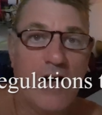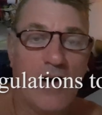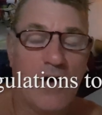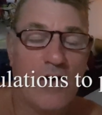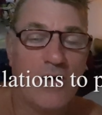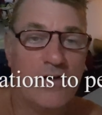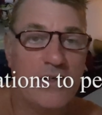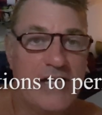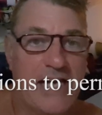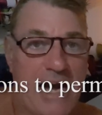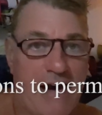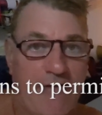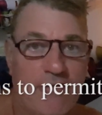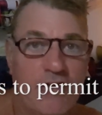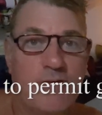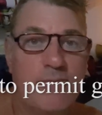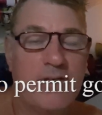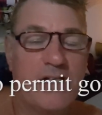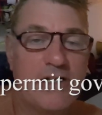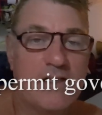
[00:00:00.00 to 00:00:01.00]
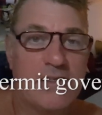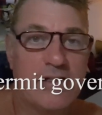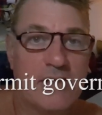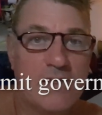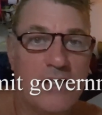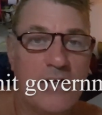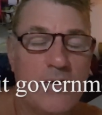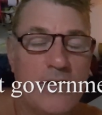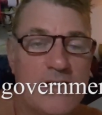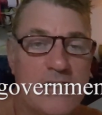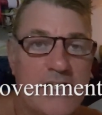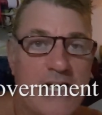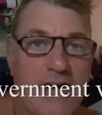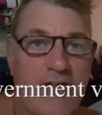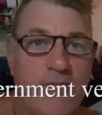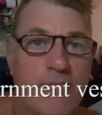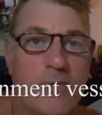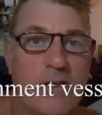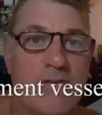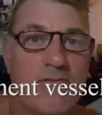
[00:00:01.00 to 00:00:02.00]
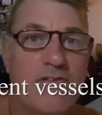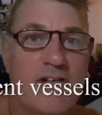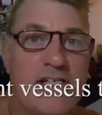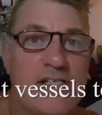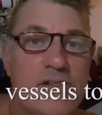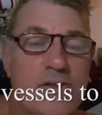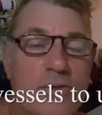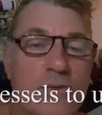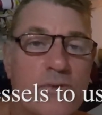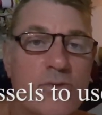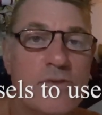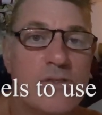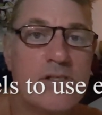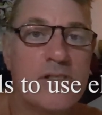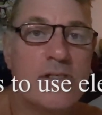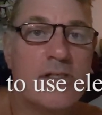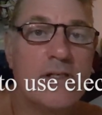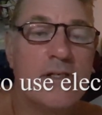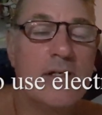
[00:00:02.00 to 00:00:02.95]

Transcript: on government US government vessels